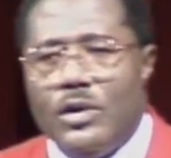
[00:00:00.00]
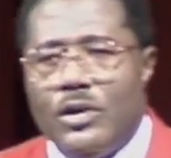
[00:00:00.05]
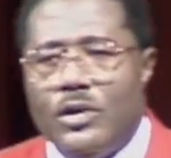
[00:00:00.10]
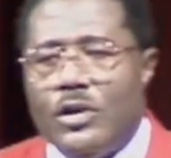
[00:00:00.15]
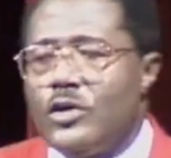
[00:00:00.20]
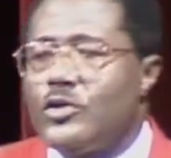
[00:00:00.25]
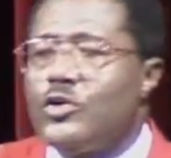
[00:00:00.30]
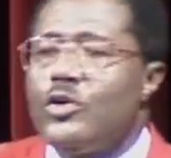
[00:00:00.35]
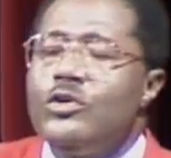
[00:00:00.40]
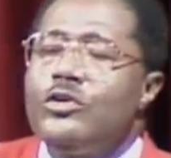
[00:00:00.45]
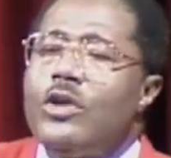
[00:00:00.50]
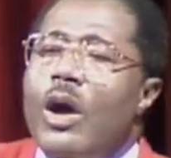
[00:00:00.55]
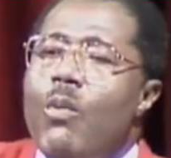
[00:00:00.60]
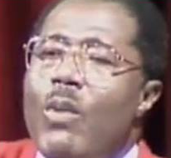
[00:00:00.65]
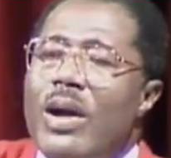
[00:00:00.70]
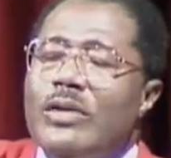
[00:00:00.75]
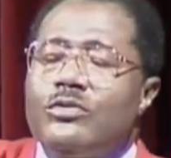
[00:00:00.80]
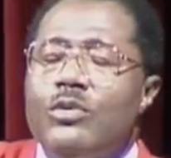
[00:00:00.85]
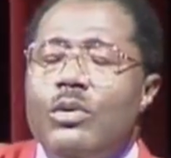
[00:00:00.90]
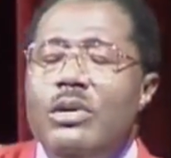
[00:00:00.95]
Those who don't
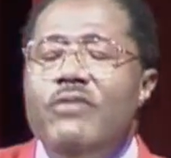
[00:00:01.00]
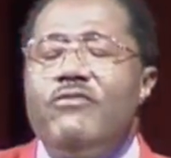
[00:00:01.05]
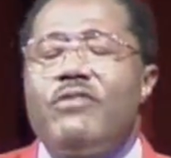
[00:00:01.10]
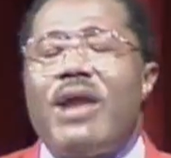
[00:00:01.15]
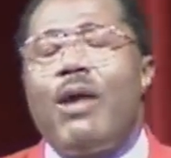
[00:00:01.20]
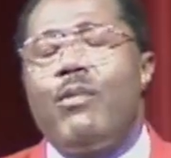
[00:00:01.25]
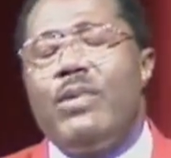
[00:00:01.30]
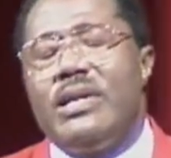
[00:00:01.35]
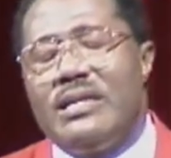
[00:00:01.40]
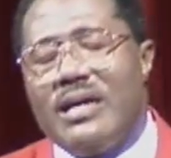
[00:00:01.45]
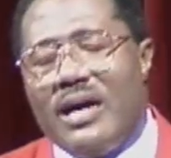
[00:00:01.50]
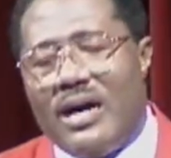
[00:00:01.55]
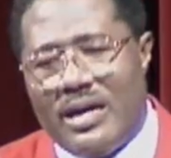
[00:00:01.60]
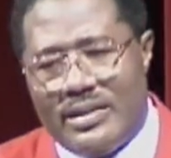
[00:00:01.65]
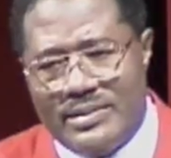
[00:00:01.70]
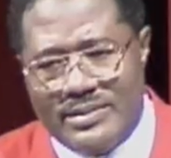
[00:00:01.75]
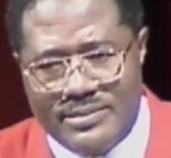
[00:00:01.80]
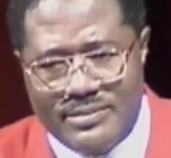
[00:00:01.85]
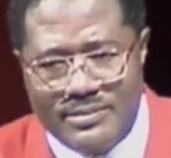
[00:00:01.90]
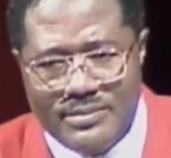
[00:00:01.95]
want to live right with
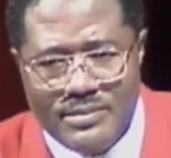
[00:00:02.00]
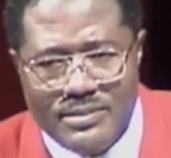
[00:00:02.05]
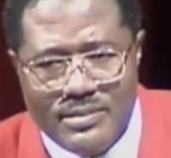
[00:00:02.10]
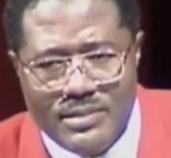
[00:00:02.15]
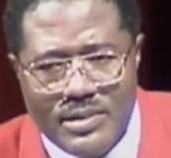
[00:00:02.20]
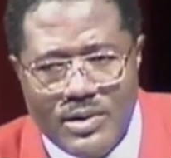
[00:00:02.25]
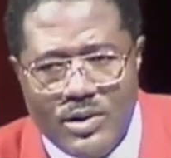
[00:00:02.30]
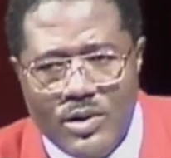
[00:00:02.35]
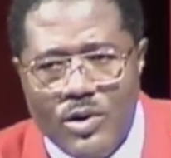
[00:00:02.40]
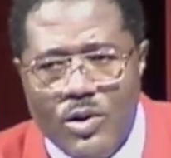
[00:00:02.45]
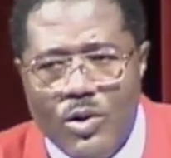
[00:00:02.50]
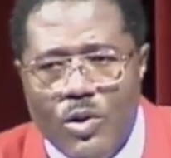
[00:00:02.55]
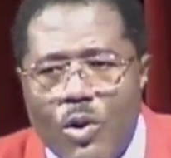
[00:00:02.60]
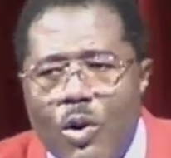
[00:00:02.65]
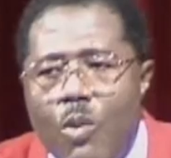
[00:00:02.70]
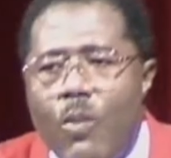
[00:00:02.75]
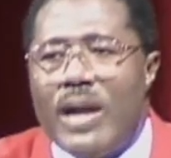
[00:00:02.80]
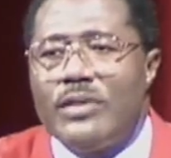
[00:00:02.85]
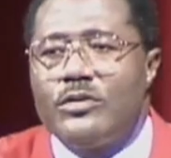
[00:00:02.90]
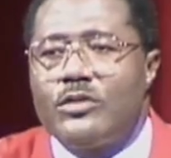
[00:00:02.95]
God,
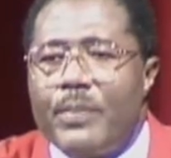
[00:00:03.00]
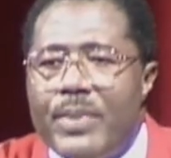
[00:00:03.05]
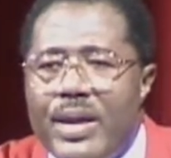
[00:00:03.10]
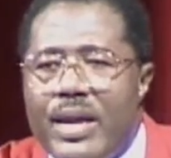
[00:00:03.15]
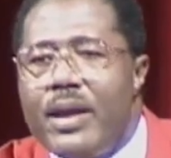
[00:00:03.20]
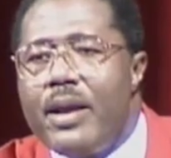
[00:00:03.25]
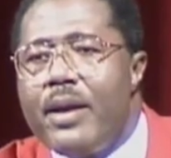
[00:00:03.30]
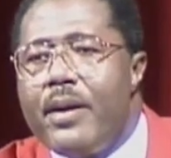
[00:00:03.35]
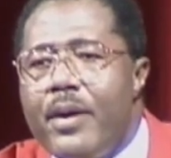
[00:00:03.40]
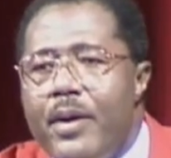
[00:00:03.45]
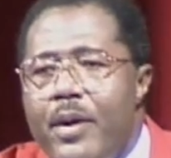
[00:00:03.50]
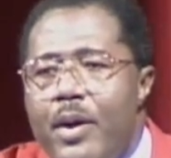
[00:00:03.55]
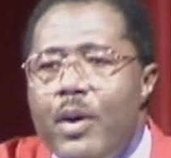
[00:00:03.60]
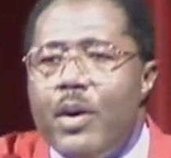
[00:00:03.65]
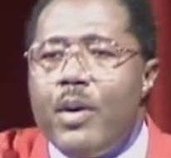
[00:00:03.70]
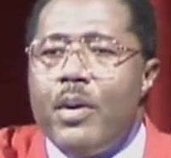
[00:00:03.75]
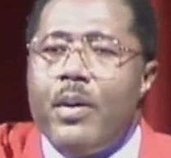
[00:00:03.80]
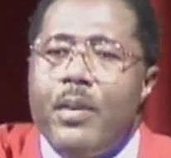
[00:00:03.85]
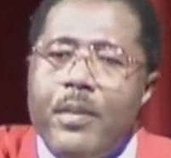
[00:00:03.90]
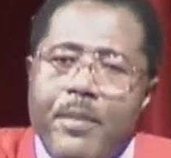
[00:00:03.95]
who want to be
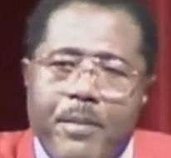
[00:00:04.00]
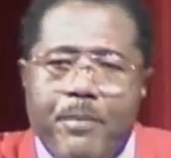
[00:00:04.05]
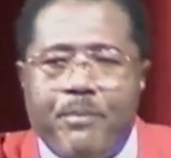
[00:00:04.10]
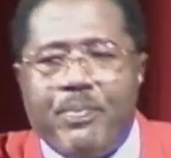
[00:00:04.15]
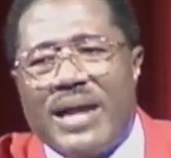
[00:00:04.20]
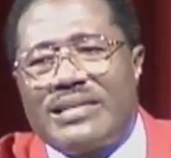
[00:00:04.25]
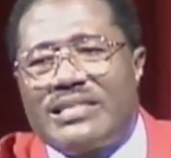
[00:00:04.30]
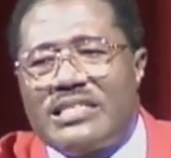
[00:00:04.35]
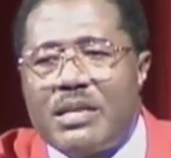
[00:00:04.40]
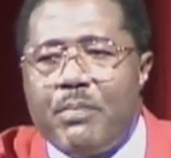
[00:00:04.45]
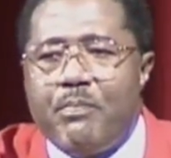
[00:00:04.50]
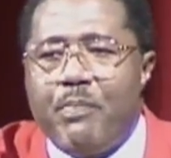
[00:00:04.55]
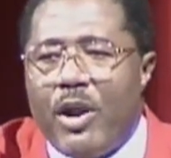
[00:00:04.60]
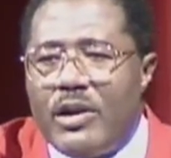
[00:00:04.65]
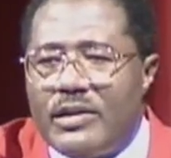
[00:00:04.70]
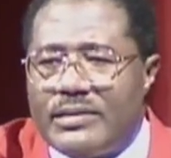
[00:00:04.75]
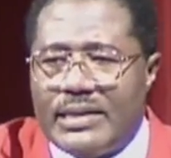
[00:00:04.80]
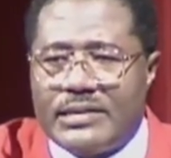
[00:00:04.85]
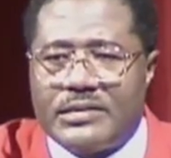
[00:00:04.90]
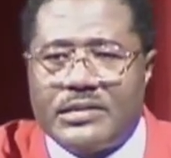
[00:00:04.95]
practicing
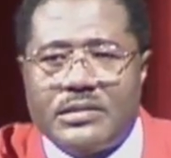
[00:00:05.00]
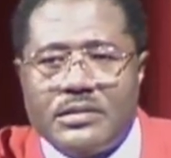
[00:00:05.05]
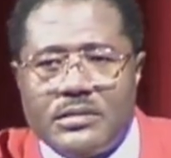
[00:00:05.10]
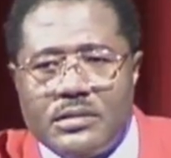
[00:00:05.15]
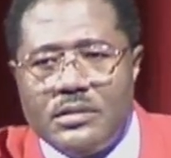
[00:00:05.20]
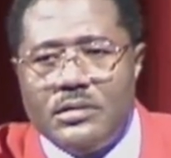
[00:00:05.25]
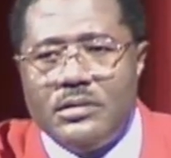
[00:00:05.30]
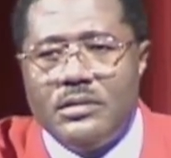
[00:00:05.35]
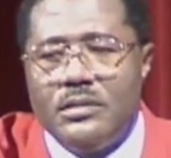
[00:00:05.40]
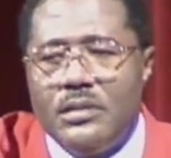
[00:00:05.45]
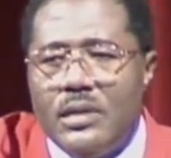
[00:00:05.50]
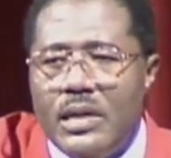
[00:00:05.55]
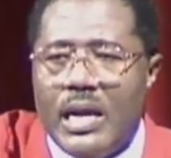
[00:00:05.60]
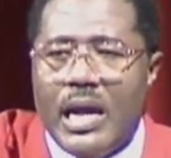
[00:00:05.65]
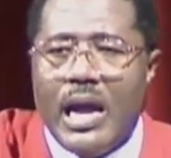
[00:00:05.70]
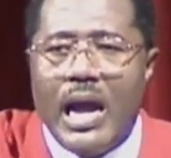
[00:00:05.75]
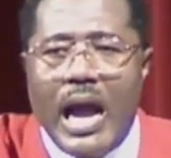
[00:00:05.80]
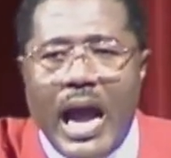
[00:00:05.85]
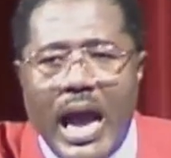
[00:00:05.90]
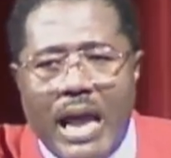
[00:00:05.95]
politics
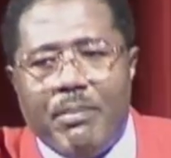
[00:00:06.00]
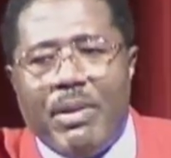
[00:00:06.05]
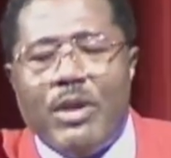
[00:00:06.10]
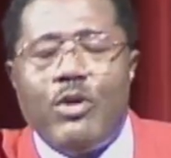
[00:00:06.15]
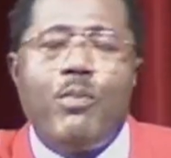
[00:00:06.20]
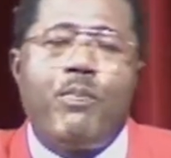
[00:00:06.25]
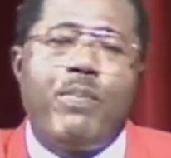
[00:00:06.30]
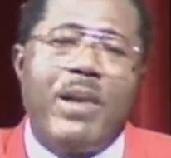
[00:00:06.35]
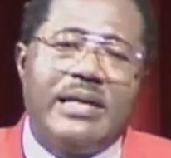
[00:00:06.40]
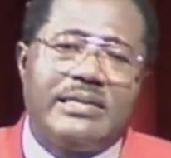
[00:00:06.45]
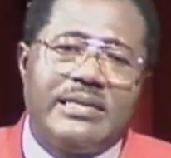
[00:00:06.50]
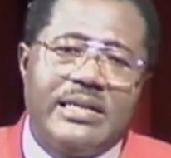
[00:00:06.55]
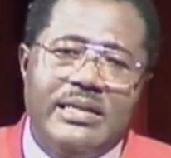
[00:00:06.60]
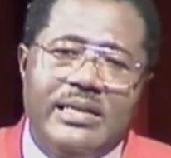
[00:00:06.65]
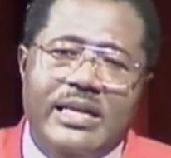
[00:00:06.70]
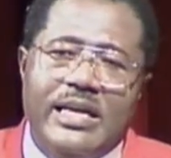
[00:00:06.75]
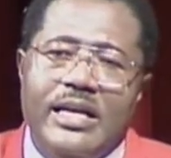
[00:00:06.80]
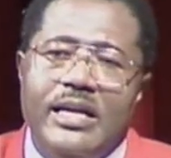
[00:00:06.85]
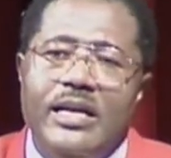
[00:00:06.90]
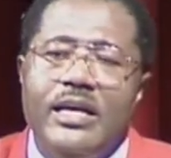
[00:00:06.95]
and
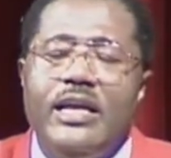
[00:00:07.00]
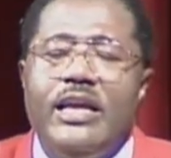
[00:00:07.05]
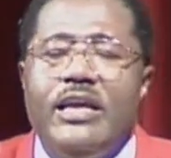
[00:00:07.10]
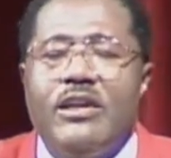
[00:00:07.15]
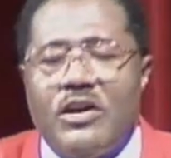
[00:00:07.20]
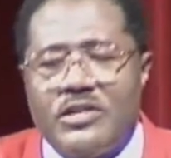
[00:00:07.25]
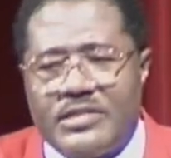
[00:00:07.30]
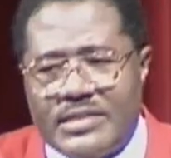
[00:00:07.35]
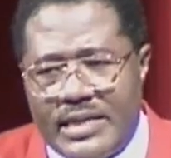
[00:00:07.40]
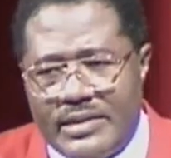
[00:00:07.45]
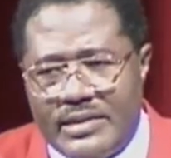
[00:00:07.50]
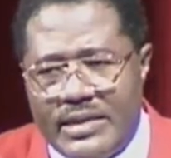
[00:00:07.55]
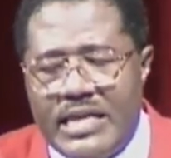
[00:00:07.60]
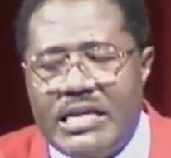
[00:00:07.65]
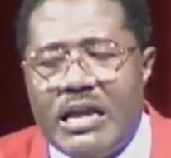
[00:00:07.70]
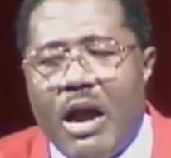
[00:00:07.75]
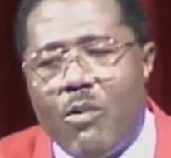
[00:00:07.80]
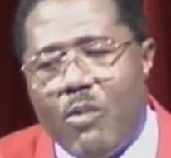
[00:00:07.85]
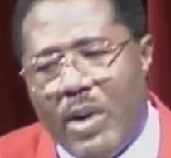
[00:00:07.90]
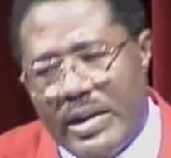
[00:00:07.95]
manipulating the innocent, the
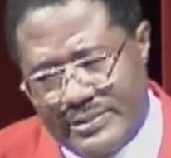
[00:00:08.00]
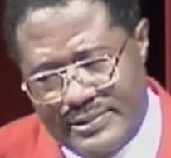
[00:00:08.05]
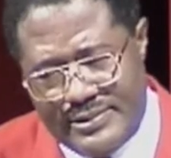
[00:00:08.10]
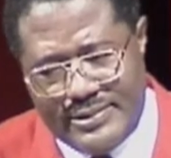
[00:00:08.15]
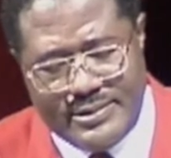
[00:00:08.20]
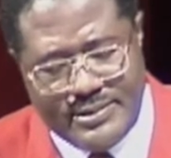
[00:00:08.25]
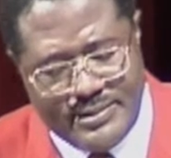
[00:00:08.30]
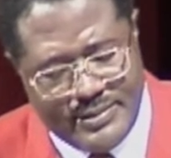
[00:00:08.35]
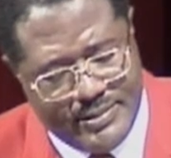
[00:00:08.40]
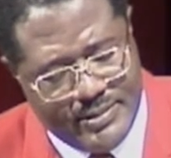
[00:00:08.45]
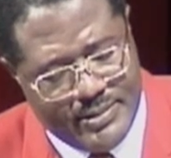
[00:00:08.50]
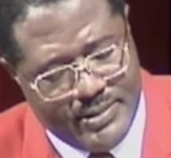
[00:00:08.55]
young ones